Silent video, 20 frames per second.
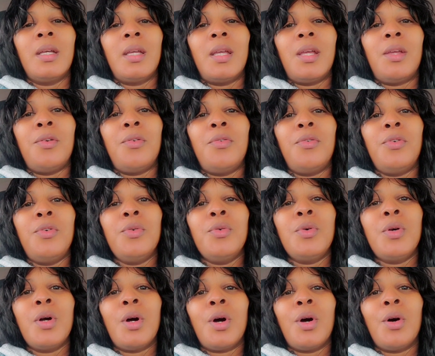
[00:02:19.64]
if
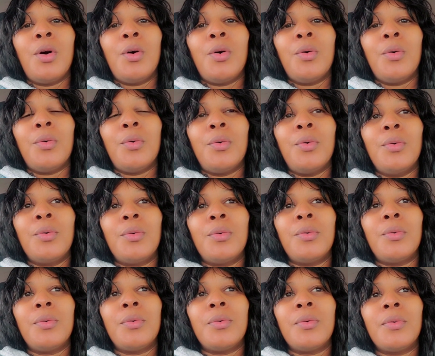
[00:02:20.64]
you go
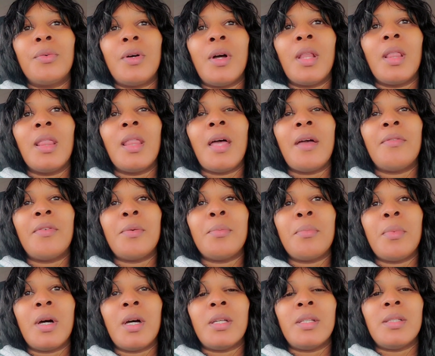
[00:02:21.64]
eleven
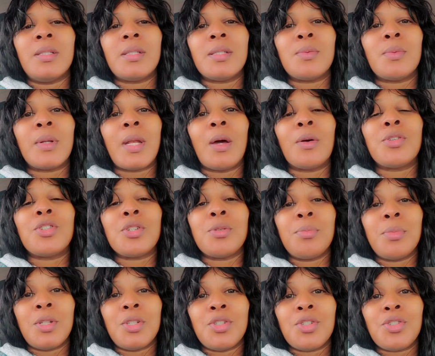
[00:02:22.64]
months without
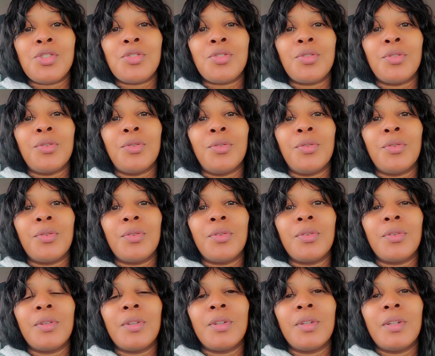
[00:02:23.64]
your menstrual
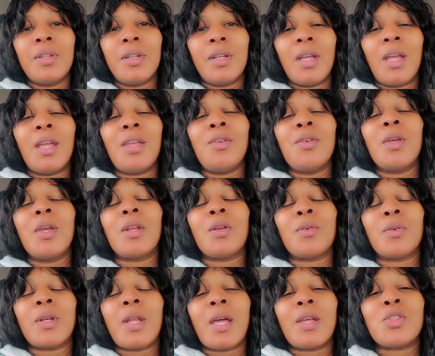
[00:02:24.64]
and you get
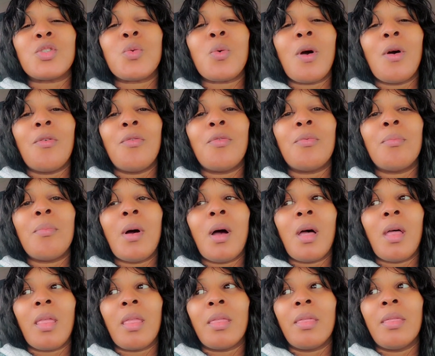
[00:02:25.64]
on that twelfth
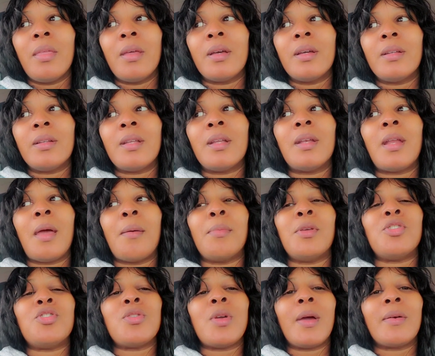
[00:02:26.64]
month, then that
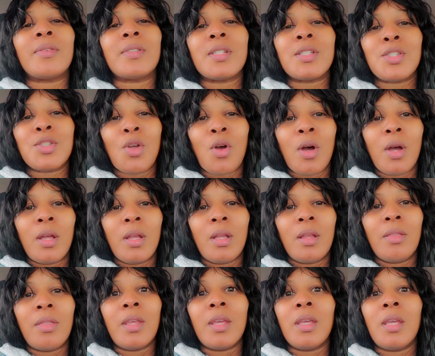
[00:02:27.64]
means you have to start
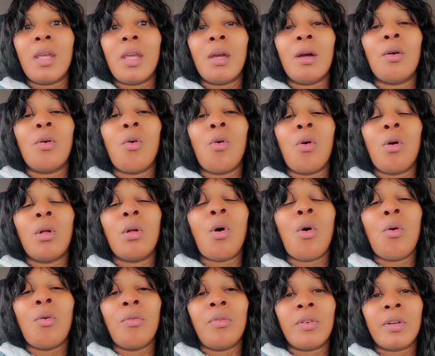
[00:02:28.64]
the year all
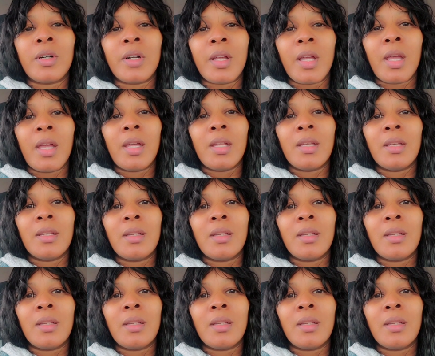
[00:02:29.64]
over again.